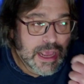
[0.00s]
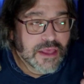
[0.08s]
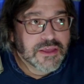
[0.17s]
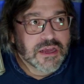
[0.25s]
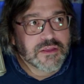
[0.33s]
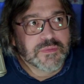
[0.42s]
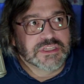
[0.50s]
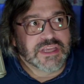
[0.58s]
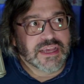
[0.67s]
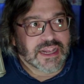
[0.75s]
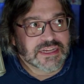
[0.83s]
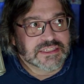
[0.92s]
The other
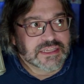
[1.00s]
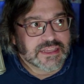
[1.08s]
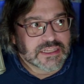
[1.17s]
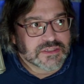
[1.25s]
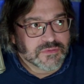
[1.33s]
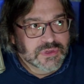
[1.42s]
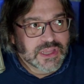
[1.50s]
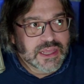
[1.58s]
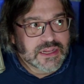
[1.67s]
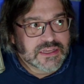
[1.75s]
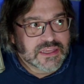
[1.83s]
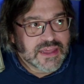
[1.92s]
mistake that I see that's
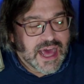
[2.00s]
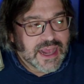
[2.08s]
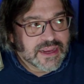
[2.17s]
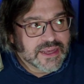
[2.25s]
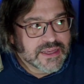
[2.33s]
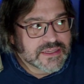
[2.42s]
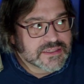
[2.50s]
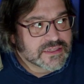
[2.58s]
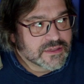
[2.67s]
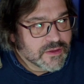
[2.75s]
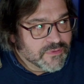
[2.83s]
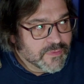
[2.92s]
related to that is,
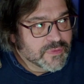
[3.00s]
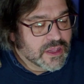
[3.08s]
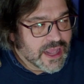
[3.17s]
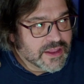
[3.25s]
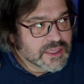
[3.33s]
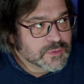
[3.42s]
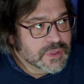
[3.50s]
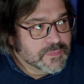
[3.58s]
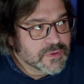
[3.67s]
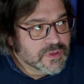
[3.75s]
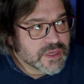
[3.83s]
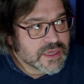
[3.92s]
from a lot of these
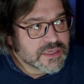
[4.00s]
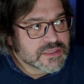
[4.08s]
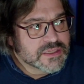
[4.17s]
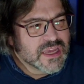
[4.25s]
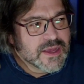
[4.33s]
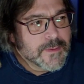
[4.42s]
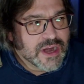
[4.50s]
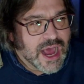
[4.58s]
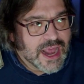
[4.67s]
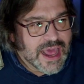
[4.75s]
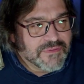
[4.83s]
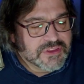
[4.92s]
people, is
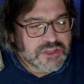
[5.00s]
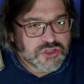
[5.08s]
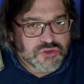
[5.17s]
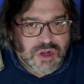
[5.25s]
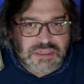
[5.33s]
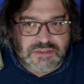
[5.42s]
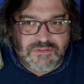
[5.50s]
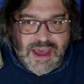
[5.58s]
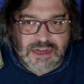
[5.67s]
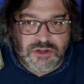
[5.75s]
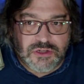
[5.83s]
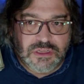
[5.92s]
not having the trust
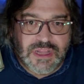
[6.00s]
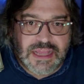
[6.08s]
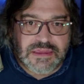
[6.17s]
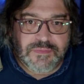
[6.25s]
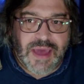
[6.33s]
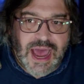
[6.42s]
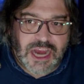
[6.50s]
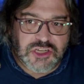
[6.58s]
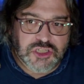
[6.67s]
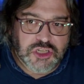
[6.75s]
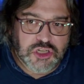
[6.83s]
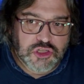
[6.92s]
factor to let them
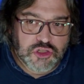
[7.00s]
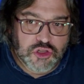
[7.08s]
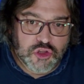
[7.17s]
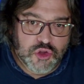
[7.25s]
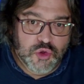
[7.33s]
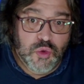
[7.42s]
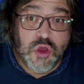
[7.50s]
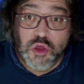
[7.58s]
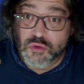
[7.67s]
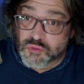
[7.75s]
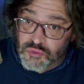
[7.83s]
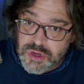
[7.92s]
actually do
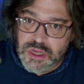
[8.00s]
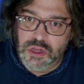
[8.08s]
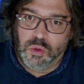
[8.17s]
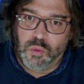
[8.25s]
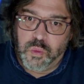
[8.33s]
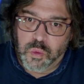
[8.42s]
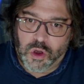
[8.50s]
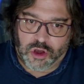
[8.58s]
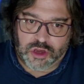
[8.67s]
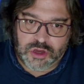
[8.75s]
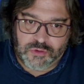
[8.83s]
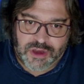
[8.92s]
real
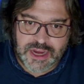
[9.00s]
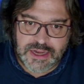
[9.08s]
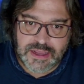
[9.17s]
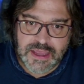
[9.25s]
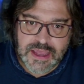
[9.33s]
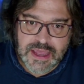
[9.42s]
work, right?